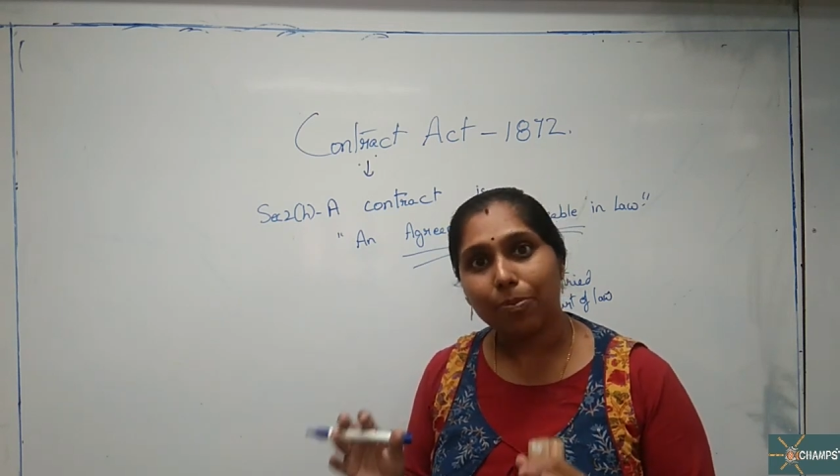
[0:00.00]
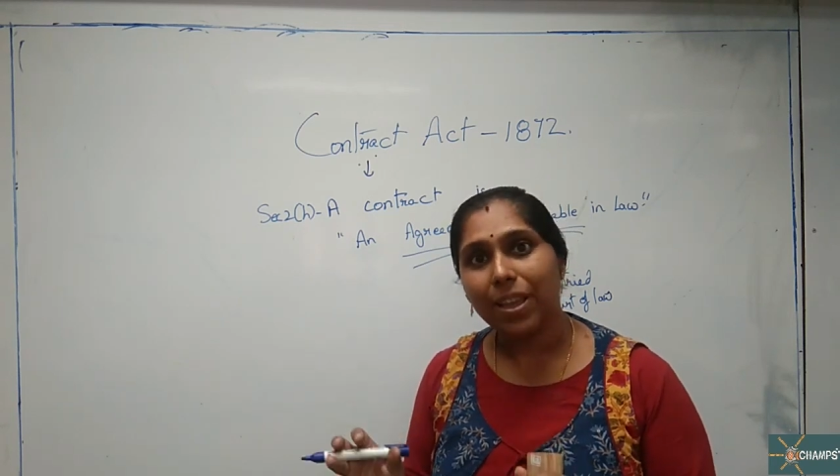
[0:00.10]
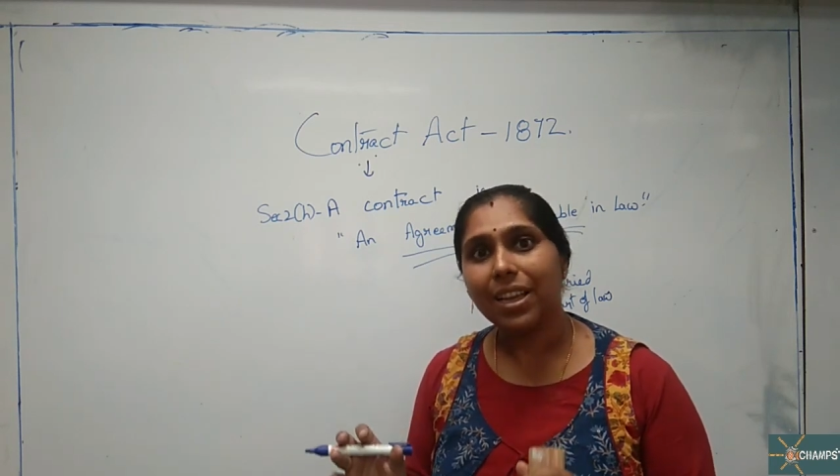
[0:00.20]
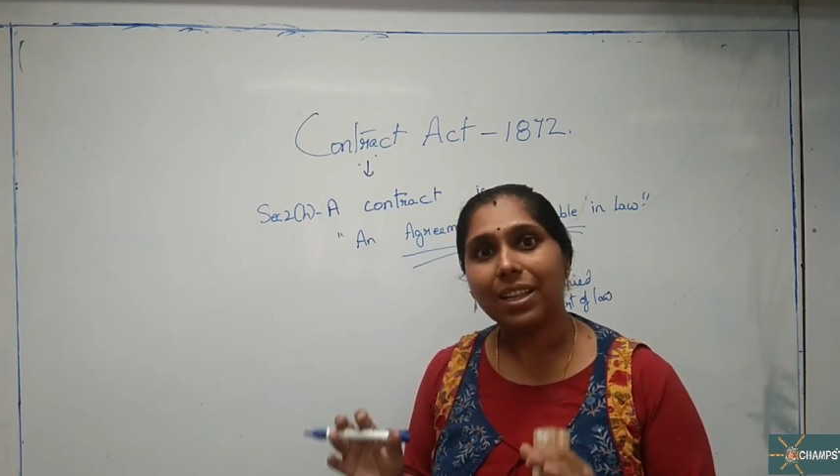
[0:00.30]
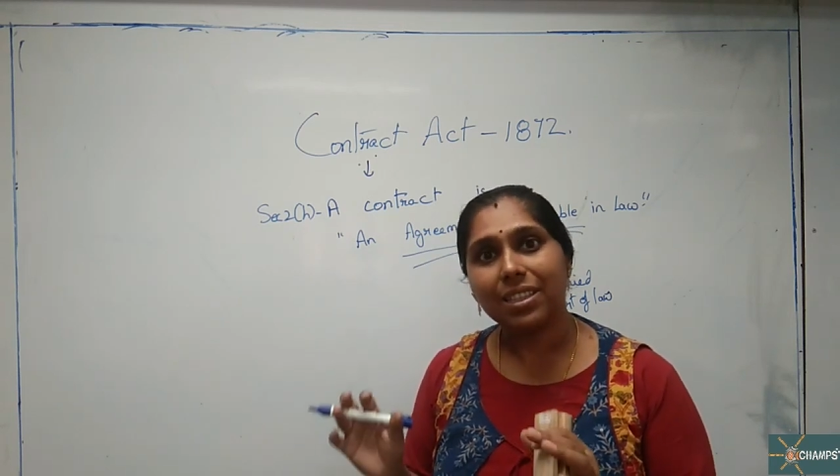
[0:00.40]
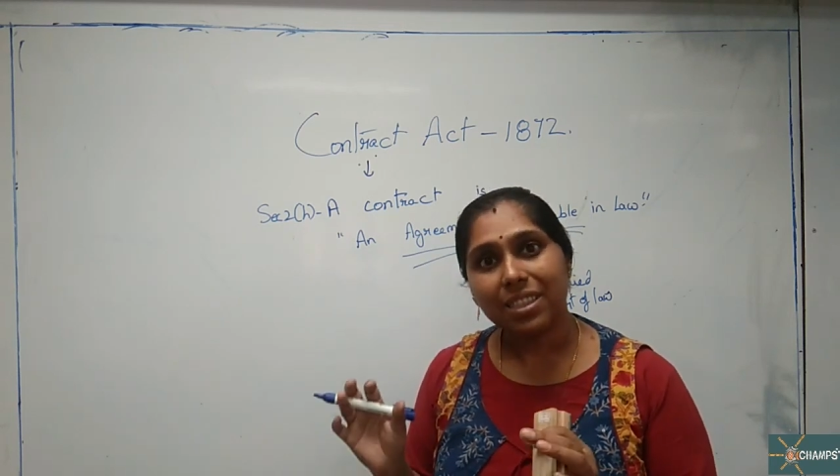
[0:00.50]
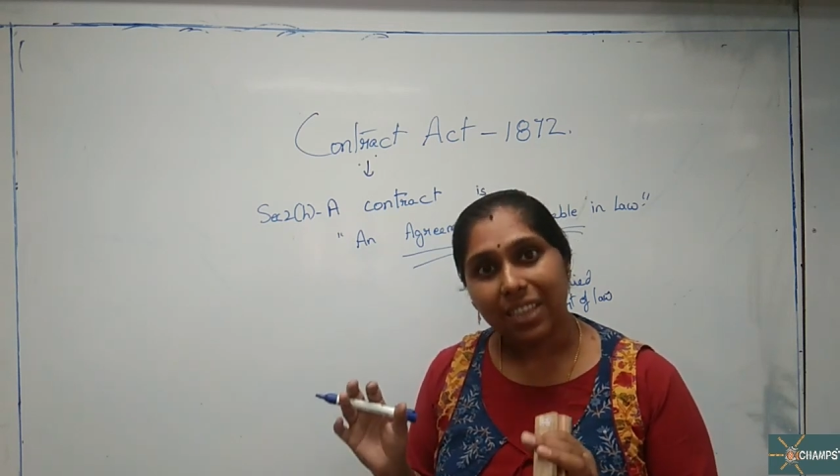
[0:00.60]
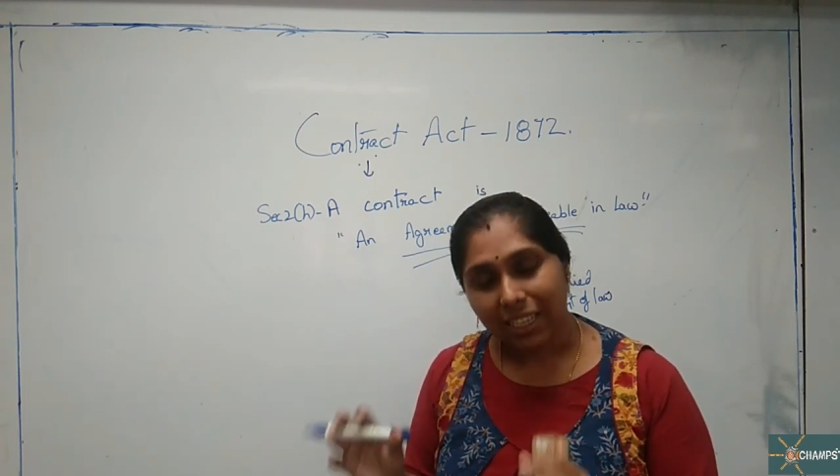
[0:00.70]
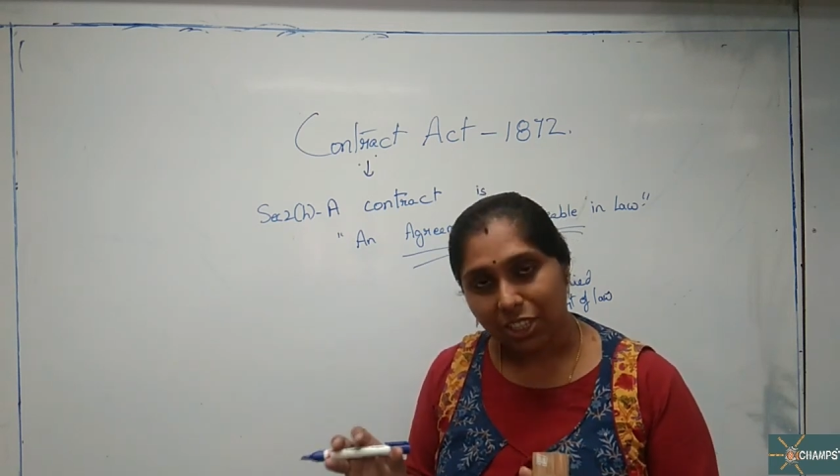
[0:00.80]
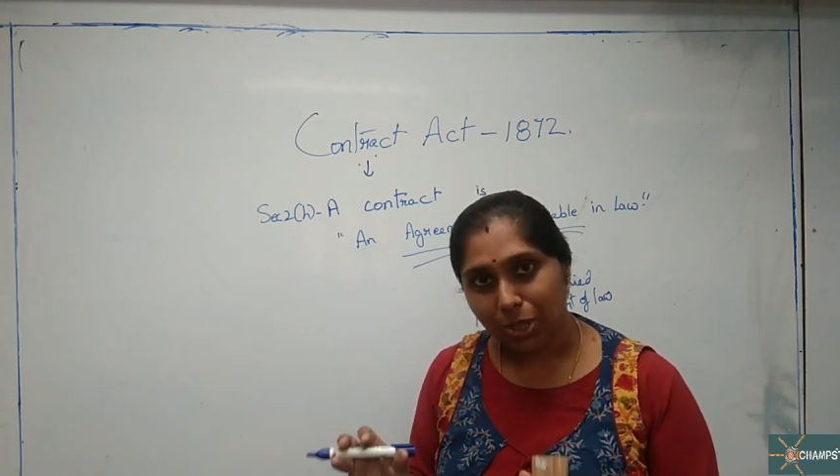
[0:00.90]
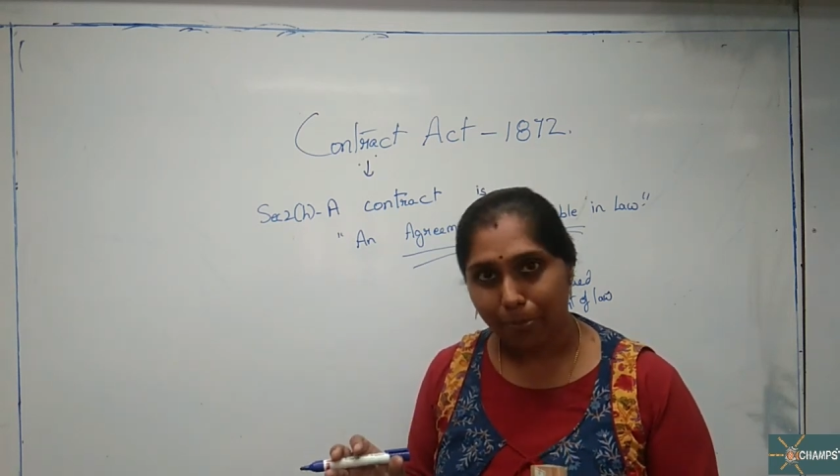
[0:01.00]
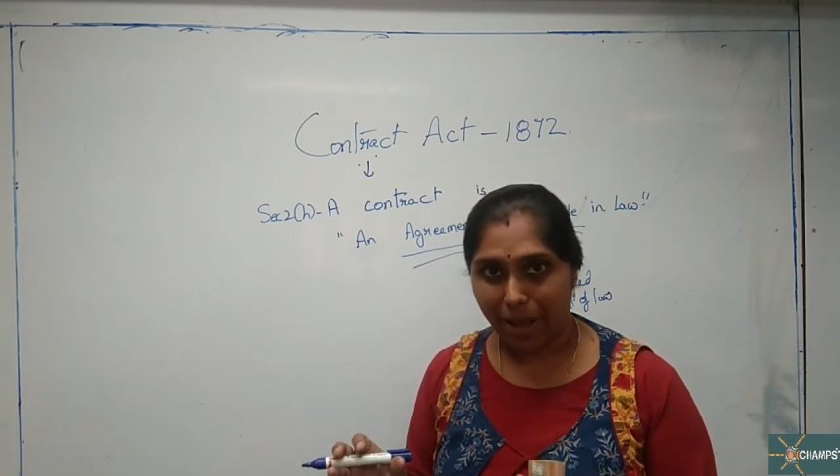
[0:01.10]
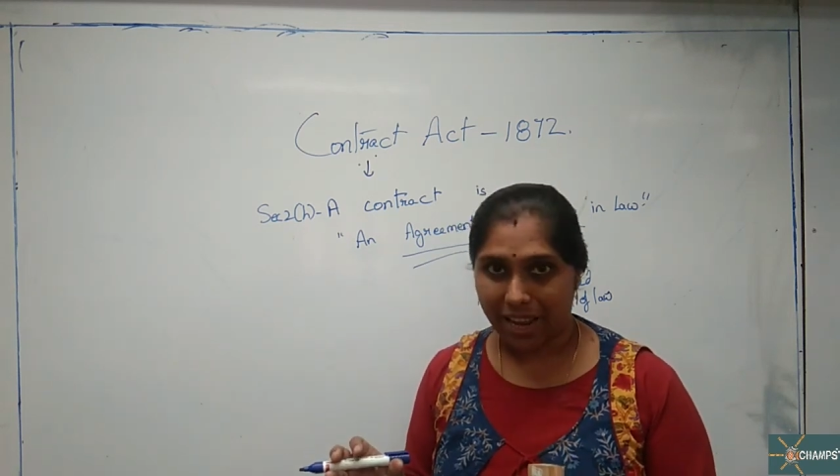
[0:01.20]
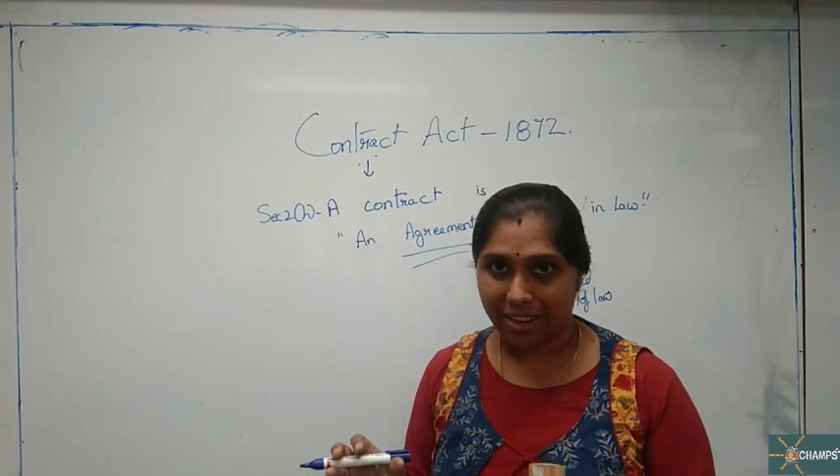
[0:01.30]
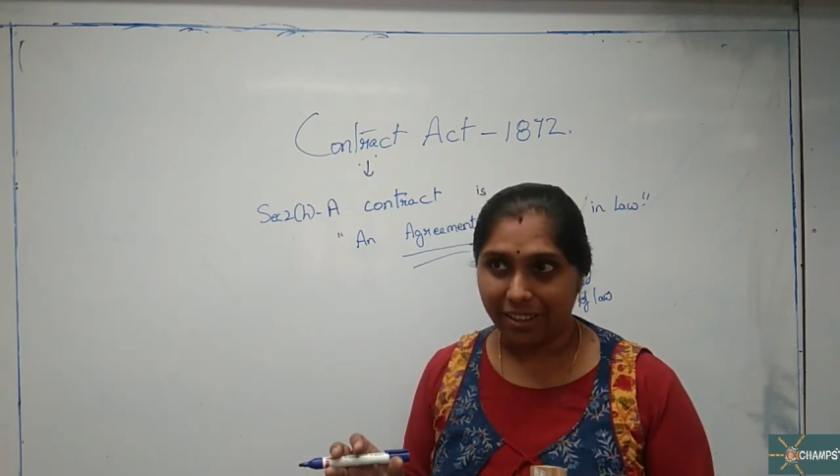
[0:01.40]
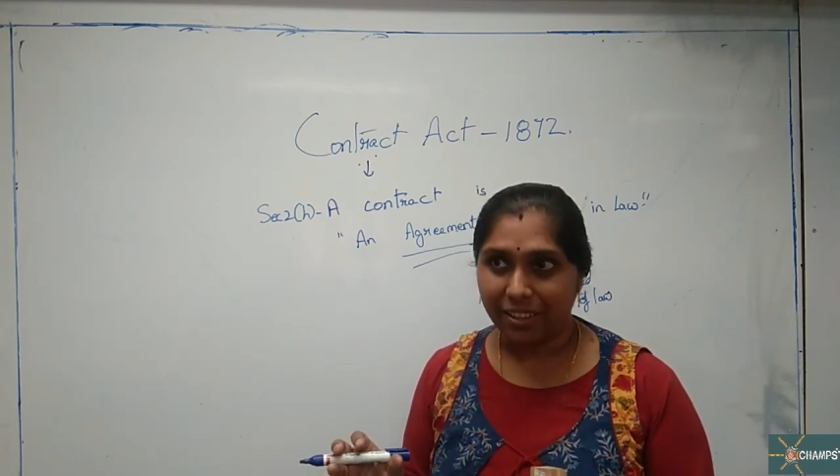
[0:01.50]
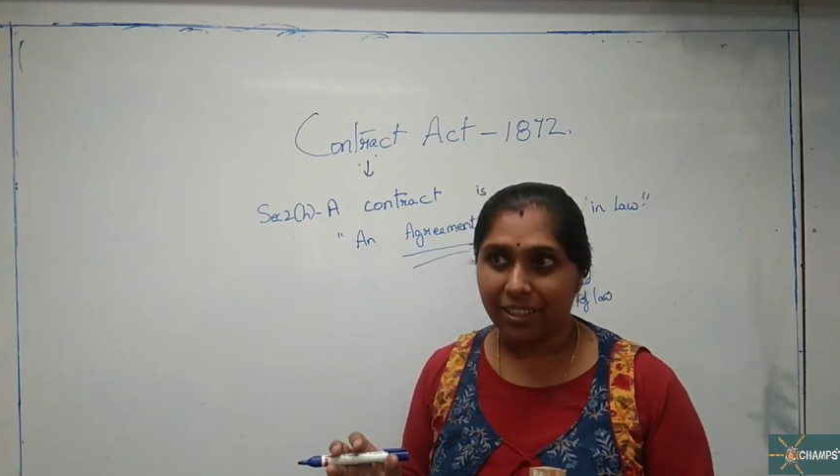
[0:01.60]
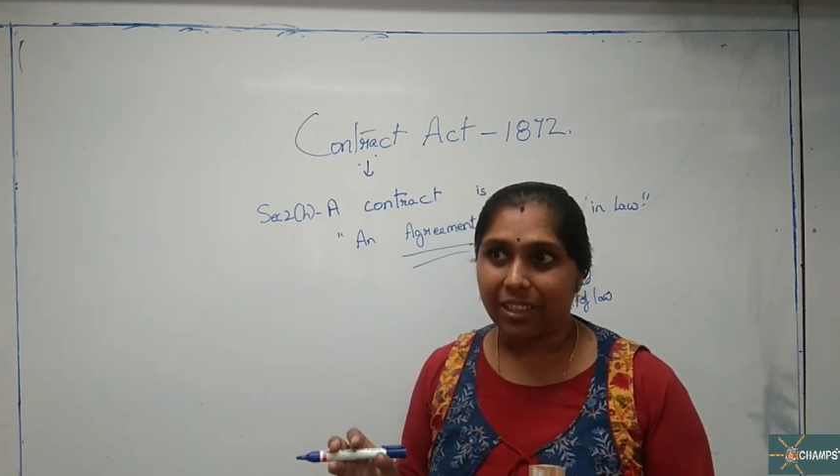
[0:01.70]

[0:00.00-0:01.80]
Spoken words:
be in such a manner